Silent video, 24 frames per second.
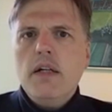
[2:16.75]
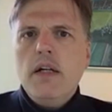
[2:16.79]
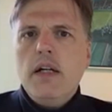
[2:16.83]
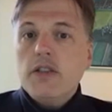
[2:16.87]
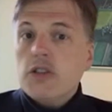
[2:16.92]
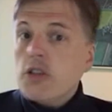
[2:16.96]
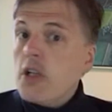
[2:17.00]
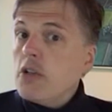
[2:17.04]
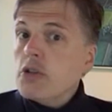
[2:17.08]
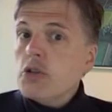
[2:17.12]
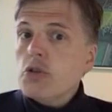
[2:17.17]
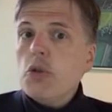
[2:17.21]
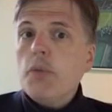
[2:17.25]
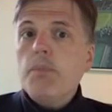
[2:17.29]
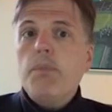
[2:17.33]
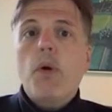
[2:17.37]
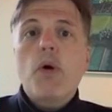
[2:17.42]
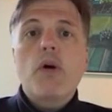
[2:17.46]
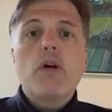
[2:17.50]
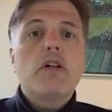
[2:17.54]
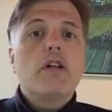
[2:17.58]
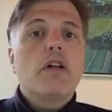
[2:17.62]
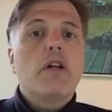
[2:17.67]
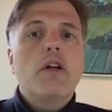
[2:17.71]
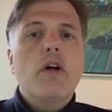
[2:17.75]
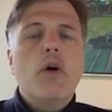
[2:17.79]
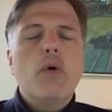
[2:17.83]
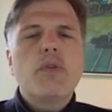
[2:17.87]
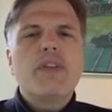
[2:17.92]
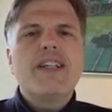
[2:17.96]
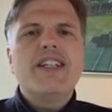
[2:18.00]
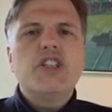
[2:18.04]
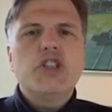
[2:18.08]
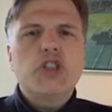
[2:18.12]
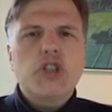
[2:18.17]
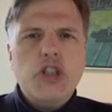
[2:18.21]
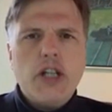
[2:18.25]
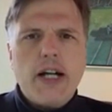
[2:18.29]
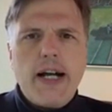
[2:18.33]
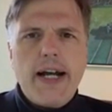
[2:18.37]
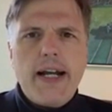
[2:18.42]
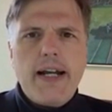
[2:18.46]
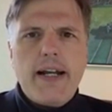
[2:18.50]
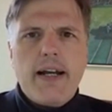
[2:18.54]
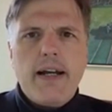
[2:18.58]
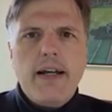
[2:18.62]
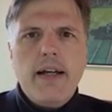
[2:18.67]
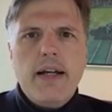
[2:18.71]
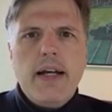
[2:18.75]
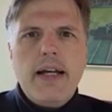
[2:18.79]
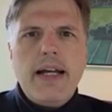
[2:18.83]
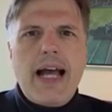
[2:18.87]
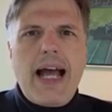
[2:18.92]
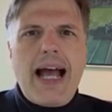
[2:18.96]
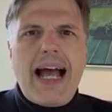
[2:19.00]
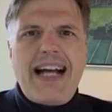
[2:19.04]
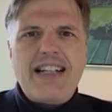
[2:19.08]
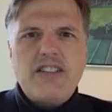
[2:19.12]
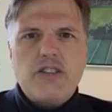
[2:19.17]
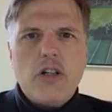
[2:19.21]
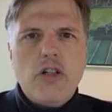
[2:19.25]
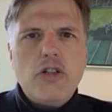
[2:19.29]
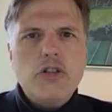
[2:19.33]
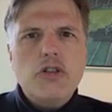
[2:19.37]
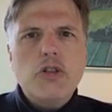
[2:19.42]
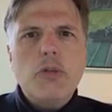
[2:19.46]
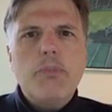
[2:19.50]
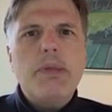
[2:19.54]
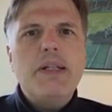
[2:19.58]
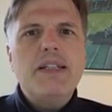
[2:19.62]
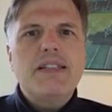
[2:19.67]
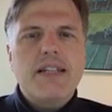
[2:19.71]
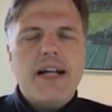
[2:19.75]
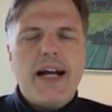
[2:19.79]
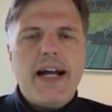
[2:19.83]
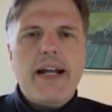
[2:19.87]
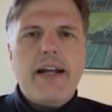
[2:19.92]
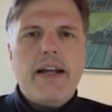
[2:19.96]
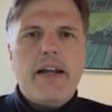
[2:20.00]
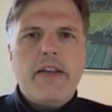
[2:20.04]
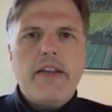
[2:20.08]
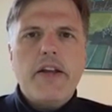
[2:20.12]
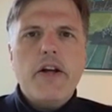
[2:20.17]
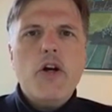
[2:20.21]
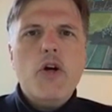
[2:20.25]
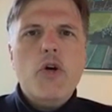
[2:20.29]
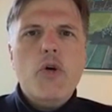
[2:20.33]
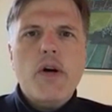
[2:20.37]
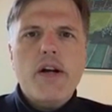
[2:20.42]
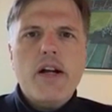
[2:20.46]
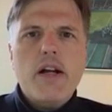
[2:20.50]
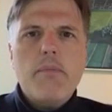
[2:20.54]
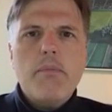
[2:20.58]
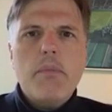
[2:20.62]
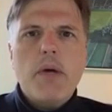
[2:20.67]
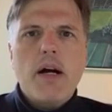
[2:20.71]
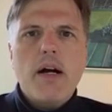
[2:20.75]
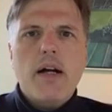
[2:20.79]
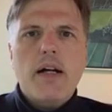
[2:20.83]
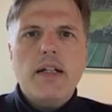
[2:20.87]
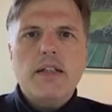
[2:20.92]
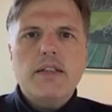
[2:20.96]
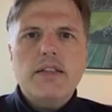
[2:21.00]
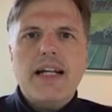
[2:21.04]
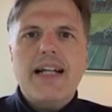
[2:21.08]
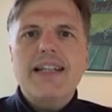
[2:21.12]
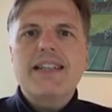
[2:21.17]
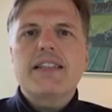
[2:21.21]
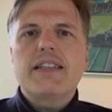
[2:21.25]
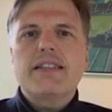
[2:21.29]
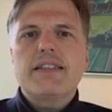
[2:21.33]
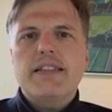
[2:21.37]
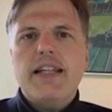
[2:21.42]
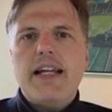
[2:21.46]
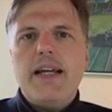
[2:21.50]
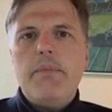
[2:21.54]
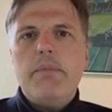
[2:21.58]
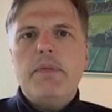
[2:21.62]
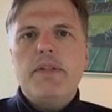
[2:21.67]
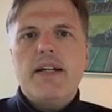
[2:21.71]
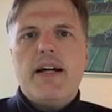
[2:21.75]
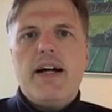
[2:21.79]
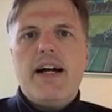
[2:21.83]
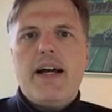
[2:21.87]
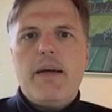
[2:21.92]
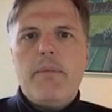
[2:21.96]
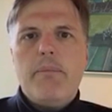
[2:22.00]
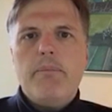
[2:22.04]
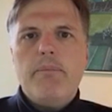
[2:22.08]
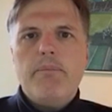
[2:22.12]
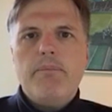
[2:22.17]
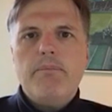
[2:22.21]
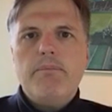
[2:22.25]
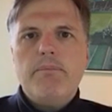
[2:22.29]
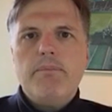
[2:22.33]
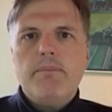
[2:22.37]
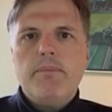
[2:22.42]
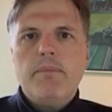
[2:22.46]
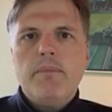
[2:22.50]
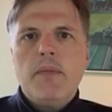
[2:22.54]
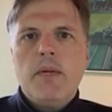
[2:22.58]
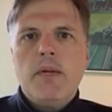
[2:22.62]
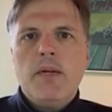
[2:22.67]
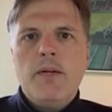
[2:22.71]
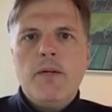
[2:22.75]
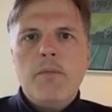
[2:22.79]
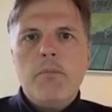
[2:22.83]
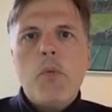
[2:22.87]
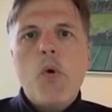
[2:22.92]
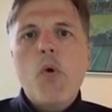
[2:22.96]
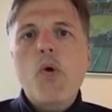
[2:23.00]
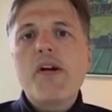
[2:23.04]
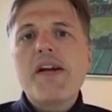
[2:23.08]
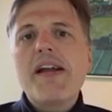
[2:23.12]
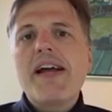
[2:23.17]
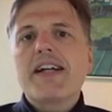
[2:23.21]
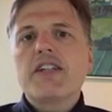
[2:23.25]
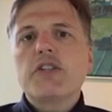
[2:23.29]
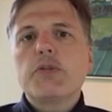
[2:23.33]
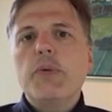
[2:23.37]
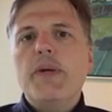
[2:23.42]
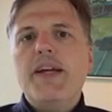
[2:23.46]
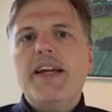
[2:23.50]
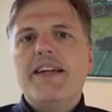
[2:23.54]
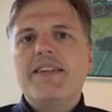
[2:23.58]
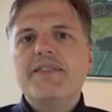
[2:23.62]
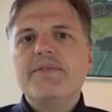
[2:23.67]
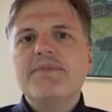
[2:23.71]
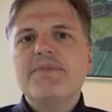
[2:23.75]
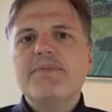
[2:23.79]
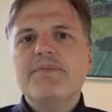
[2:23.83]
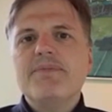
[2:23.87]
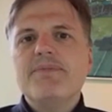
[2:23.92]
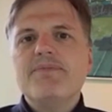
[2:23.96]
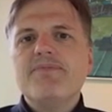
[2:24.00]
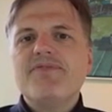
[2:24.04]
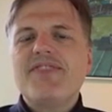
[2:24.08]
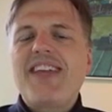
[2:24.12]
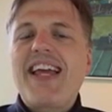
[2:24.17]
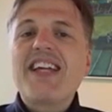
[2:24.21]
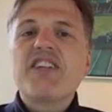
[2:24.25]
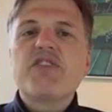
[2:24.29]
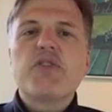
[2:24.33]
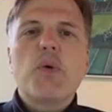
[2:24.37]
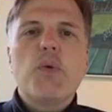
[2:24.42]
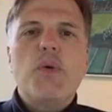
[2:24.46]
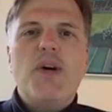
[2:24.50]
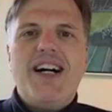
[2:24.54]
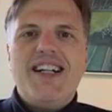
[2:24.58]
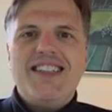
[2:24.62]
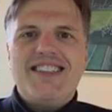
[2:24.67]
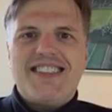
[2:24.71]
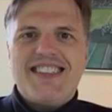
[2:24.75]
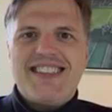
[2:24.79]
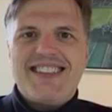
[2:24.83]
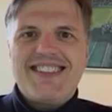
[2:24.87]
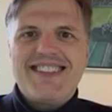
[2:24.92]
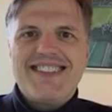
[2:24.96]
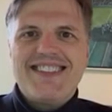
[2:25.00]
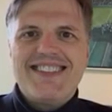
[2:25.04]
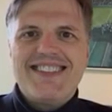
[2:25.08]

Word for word: It's also important to note that China has also been tightening their credit markets at the same time. More next week. Thanks for watching.